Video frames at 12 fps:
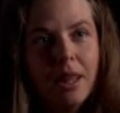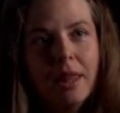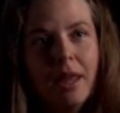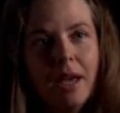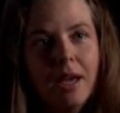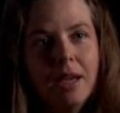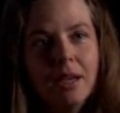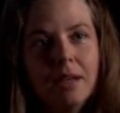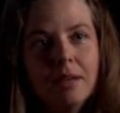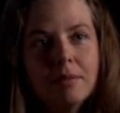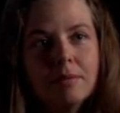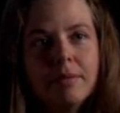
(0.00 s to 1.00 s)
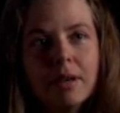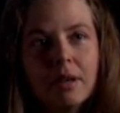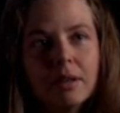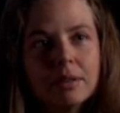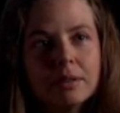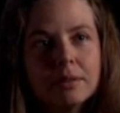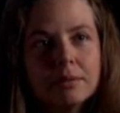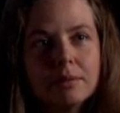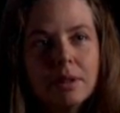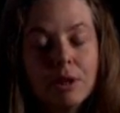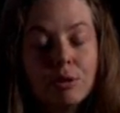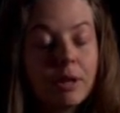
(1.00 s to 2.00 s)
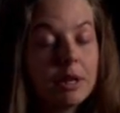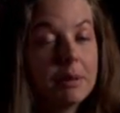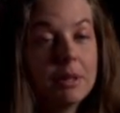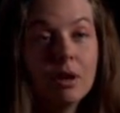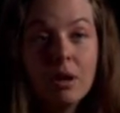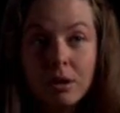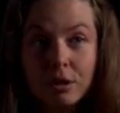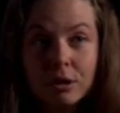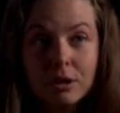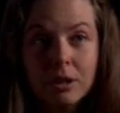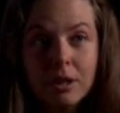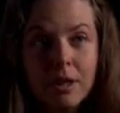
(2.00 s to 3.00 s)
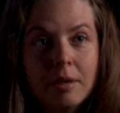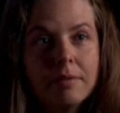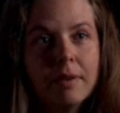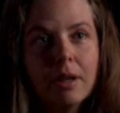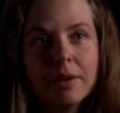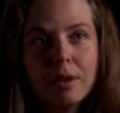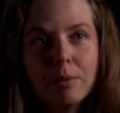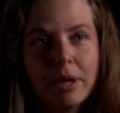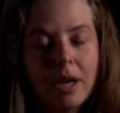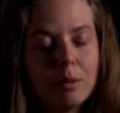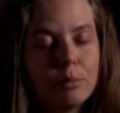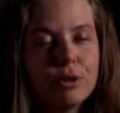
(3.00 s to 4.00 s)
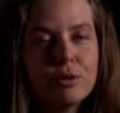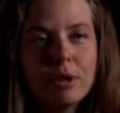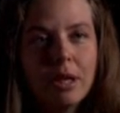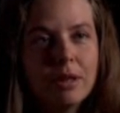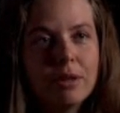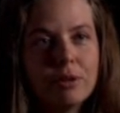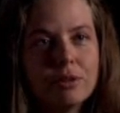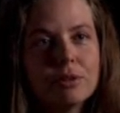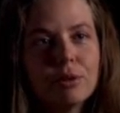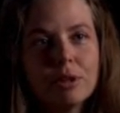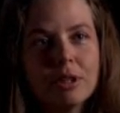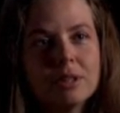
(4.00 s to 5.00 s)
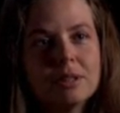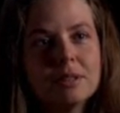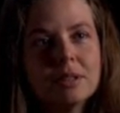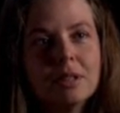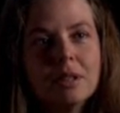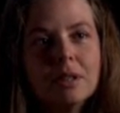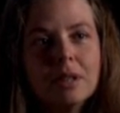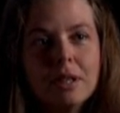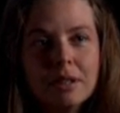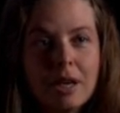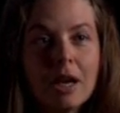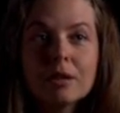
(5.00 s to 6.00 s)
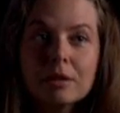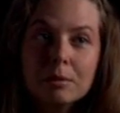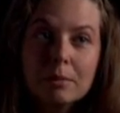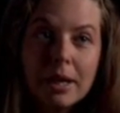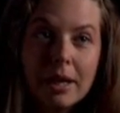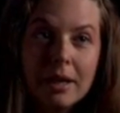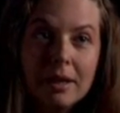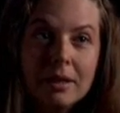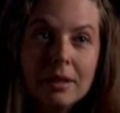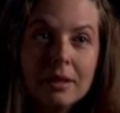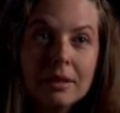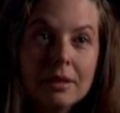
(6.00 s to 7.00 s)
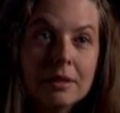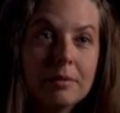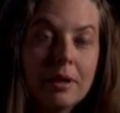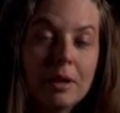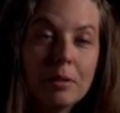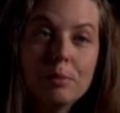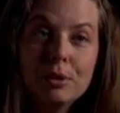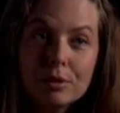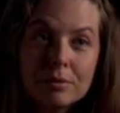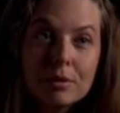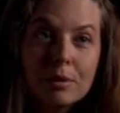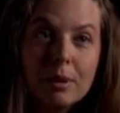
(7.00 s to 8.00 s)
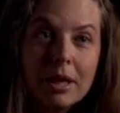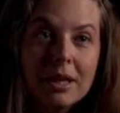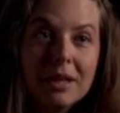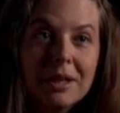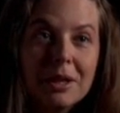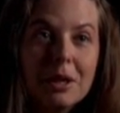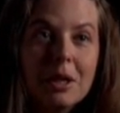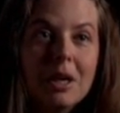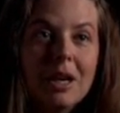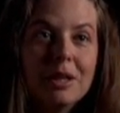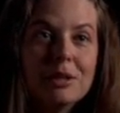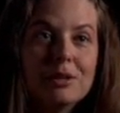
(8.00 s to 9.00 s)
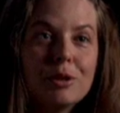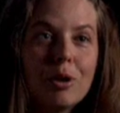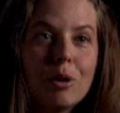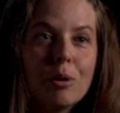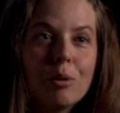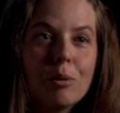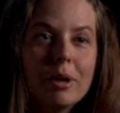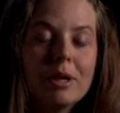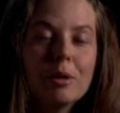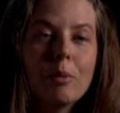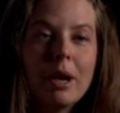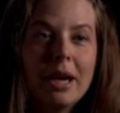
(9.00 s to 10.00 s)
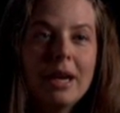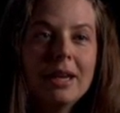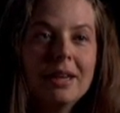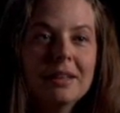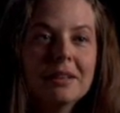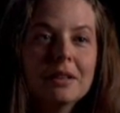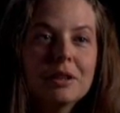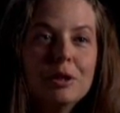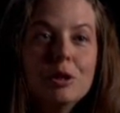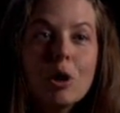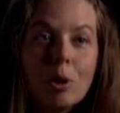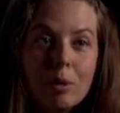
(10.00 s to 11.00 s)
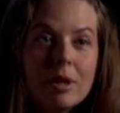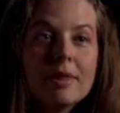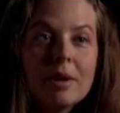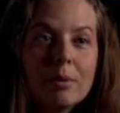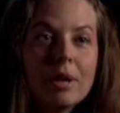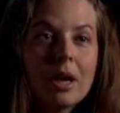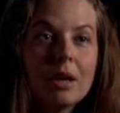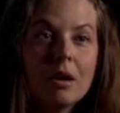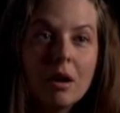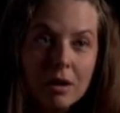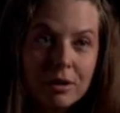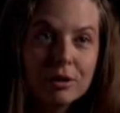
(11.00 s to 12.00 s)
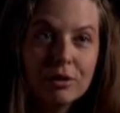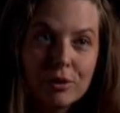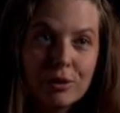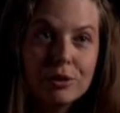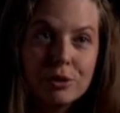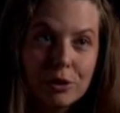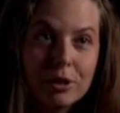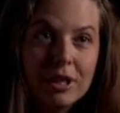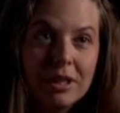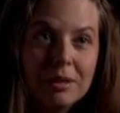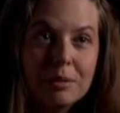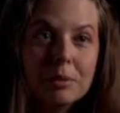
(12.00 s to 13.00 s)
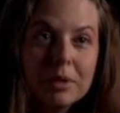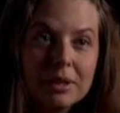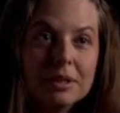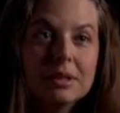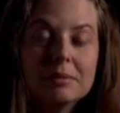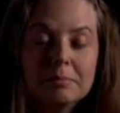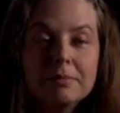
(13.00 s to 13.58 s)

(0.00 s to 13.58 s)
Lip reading: They felt incredibly honored. They felt that we had portrayed their stories in an accurate way and in a very beautiful way. And so, in a way, knowing that we had honored their journey was,